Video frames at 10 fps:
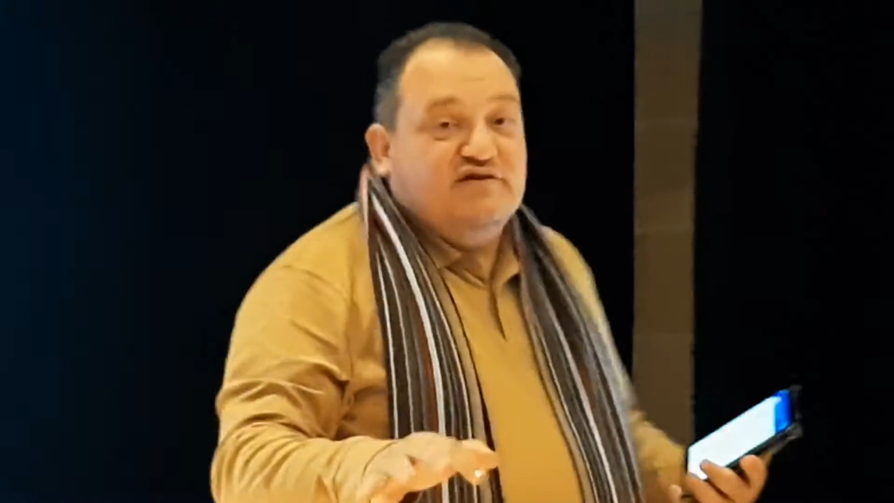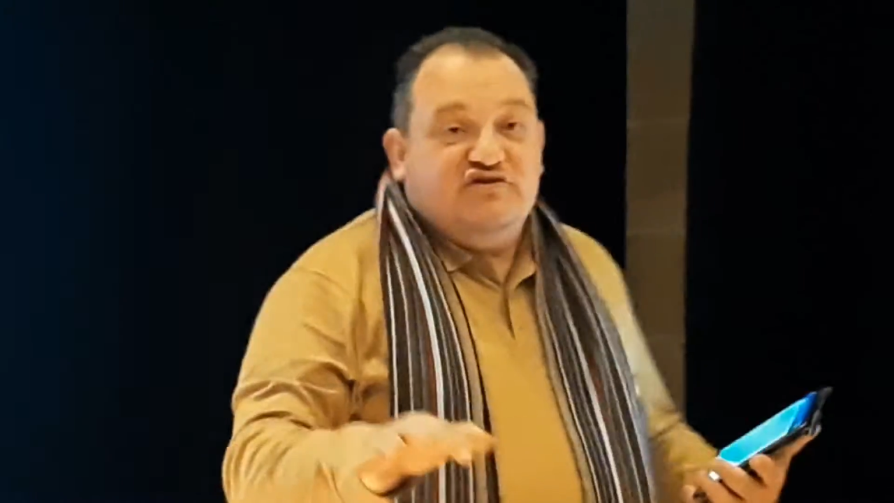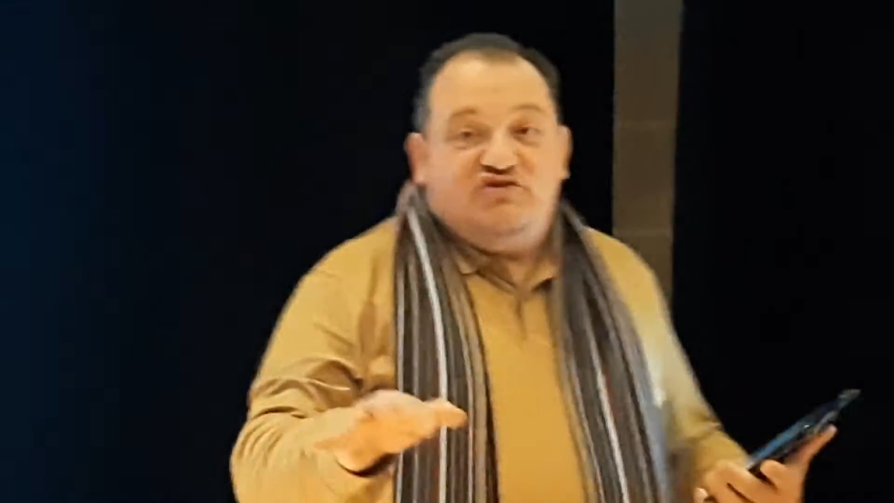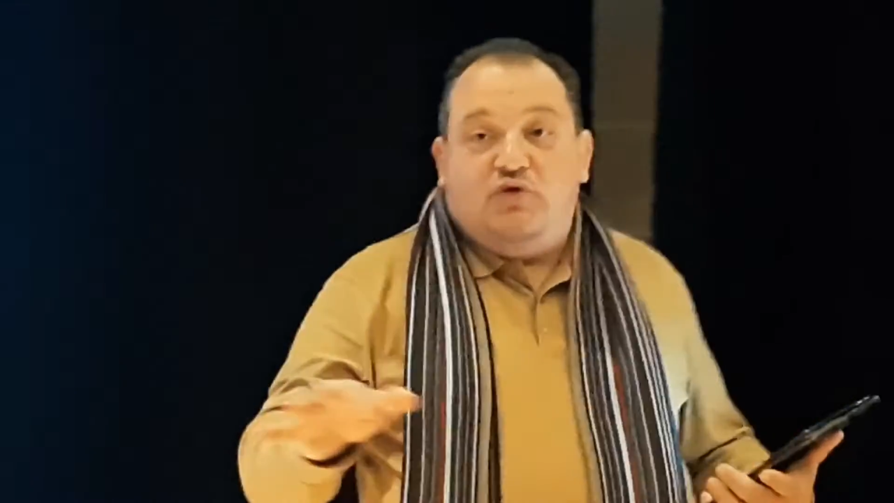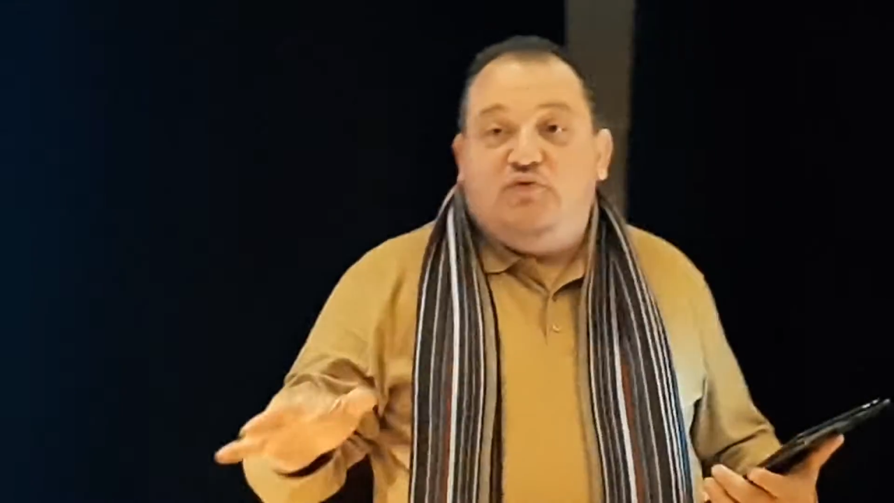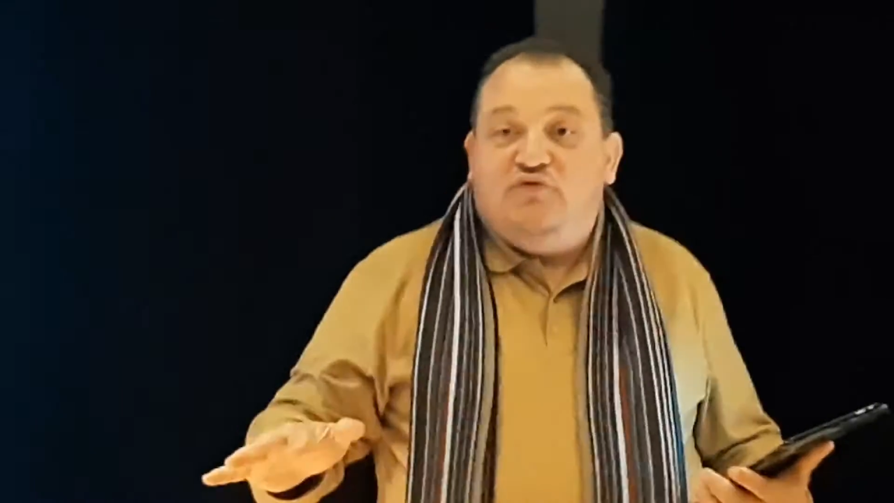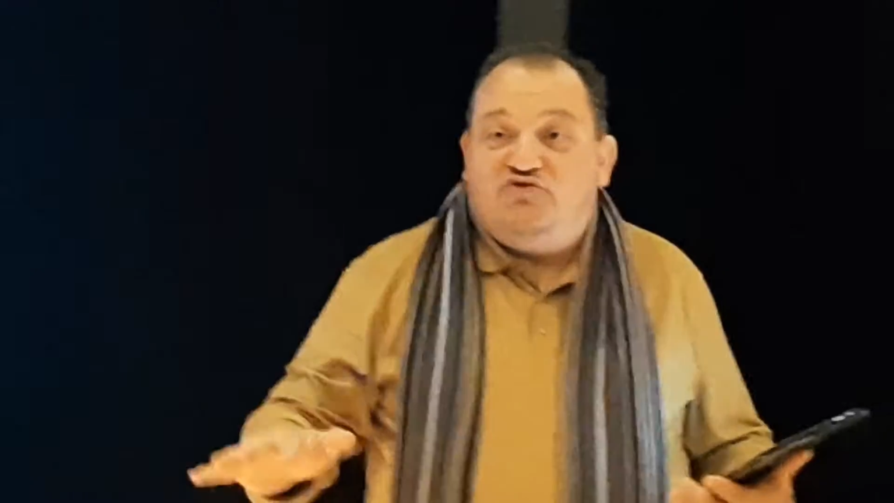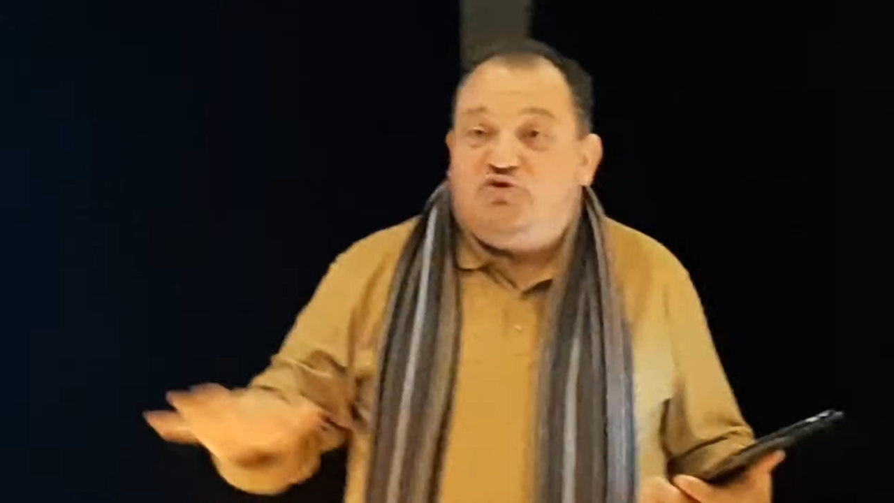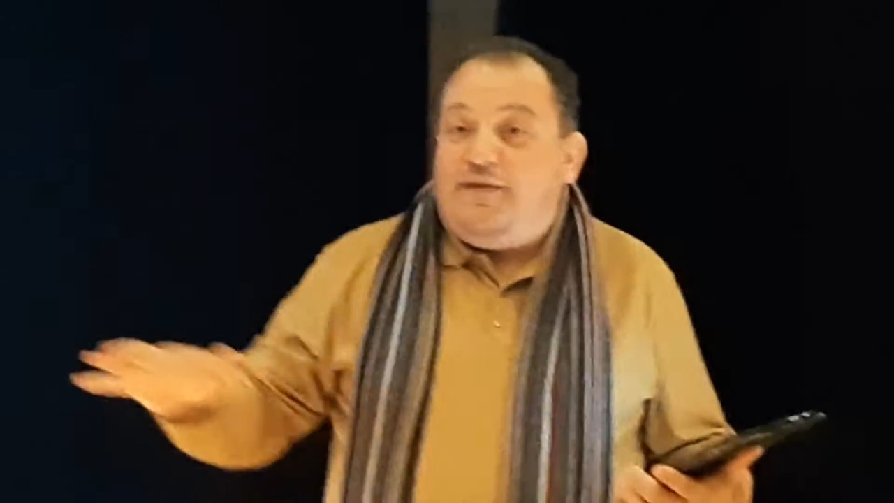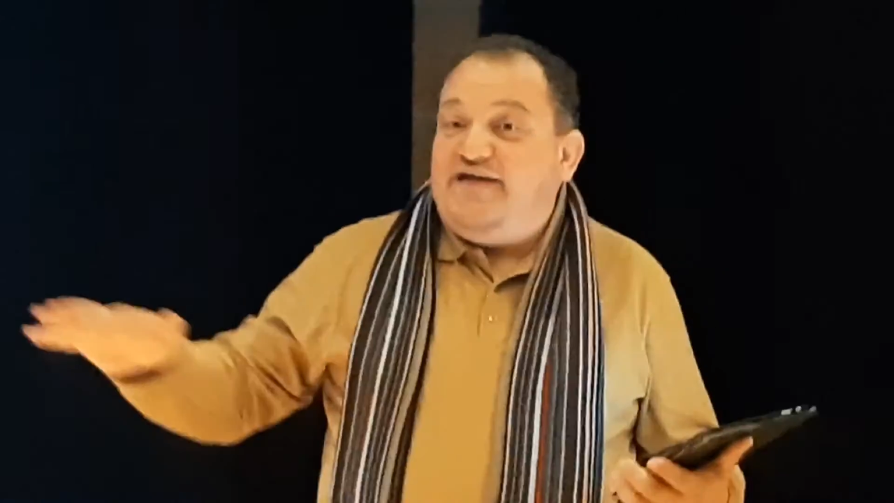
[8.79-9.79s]
So
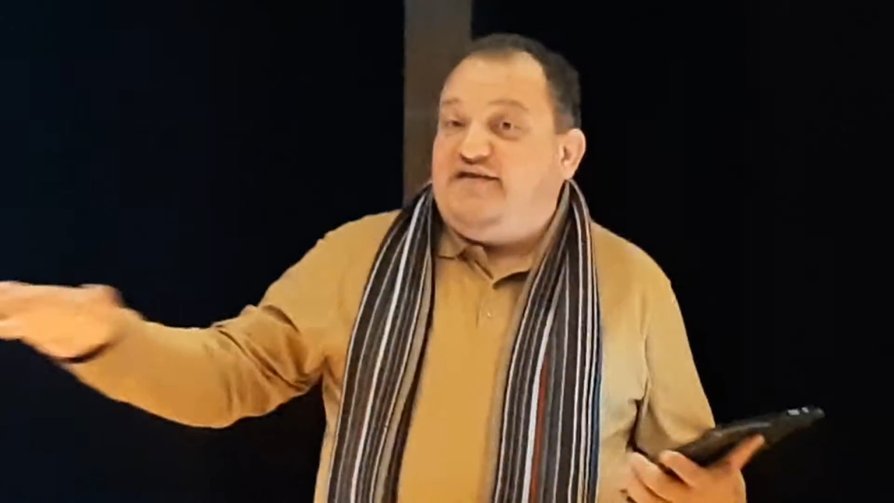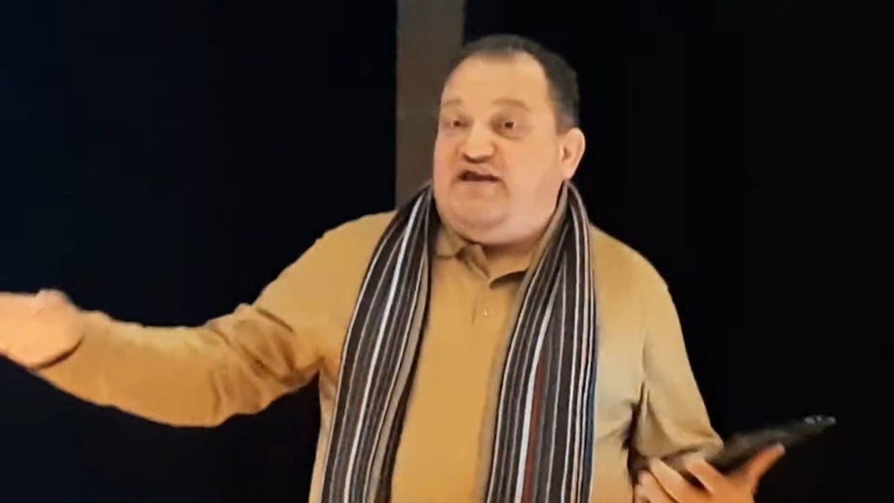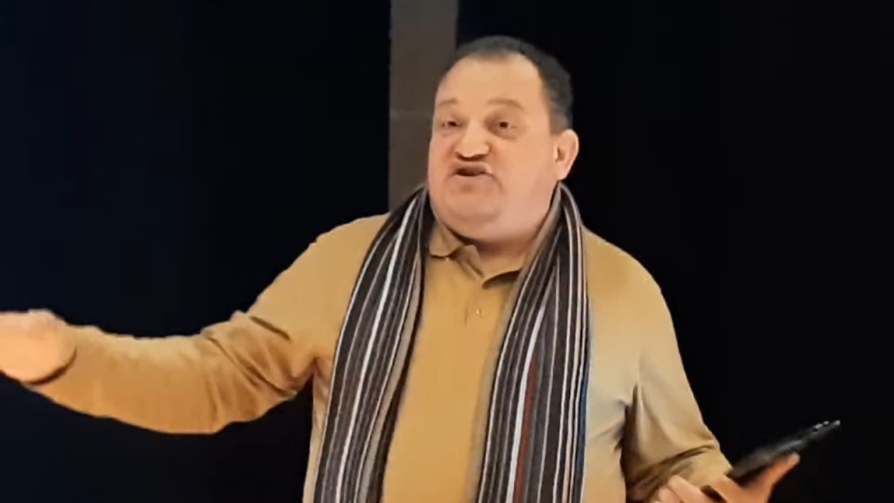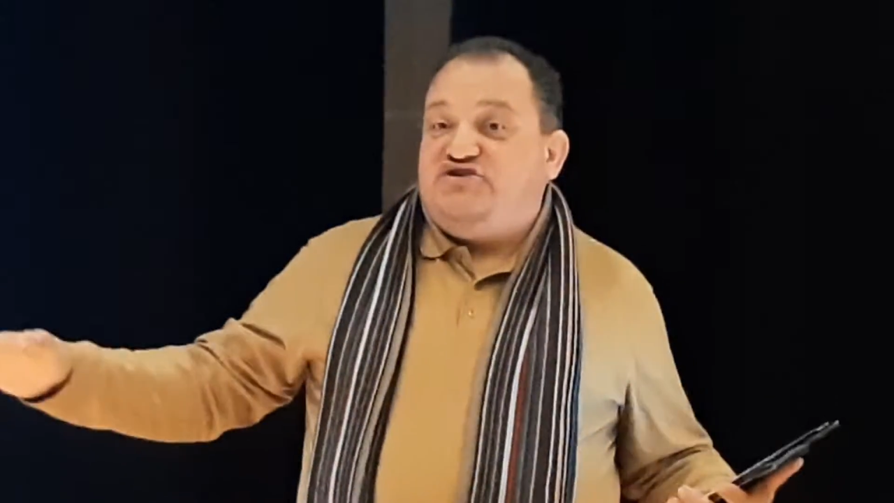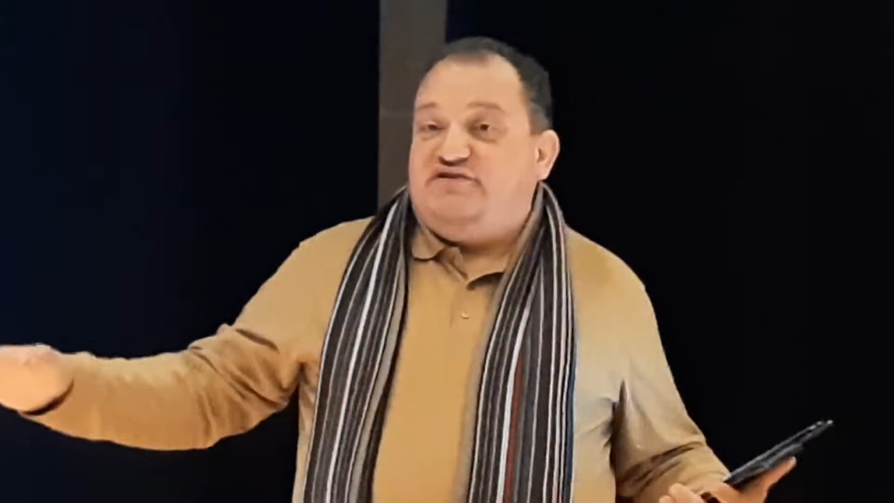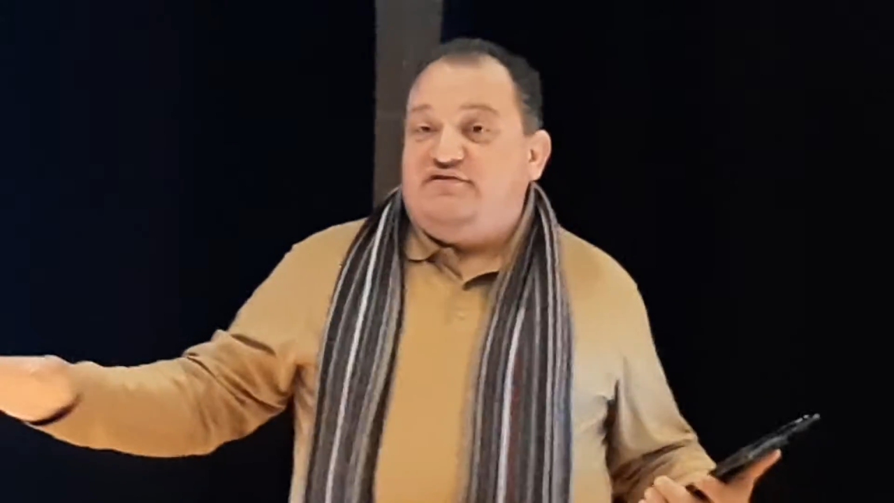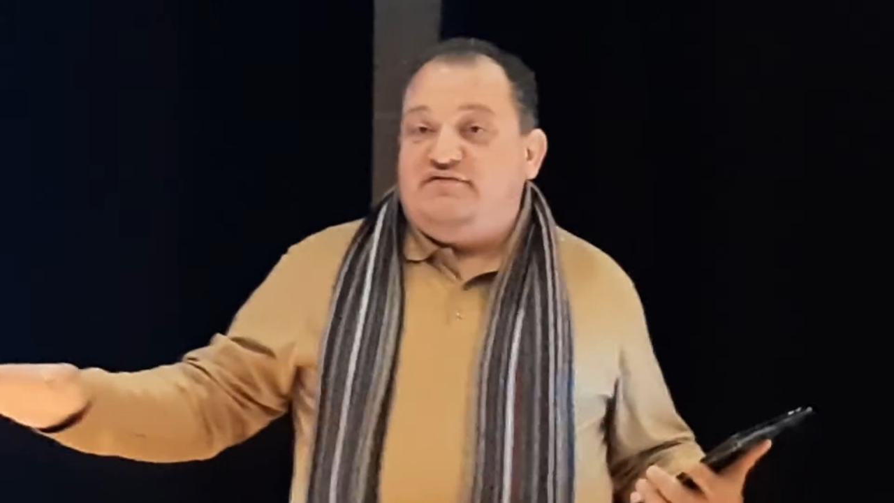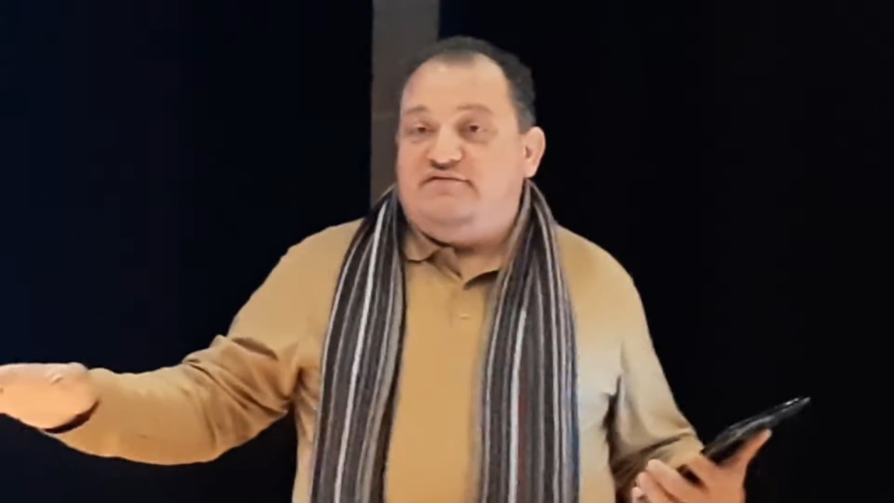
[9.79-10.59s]
through migration,